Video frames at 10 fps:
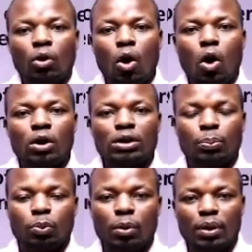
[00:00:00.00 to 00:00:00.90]
all the
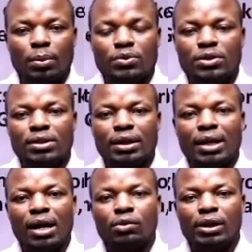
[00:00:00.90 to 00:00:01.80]
problems that
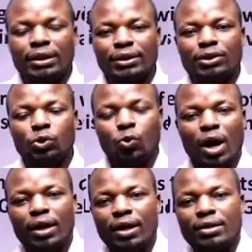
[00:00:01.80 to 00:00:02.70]
are related to
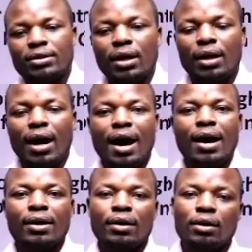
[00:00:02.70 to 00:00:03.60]
workers
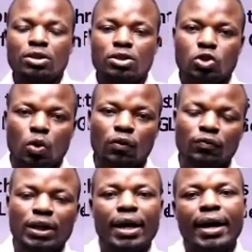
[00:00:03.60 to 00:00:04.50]
are
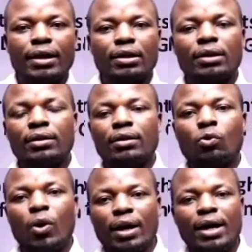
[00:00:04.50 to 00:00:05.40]
solved and
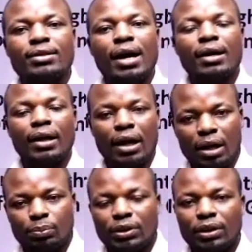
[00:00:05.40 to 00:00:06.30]
workers are
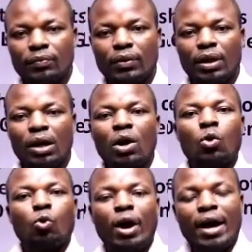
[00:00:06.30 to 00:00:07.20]
helped.
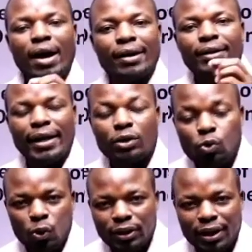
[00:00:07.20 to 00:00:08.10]
Where are the
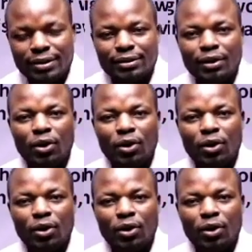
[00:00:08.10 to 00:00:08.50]
headquarters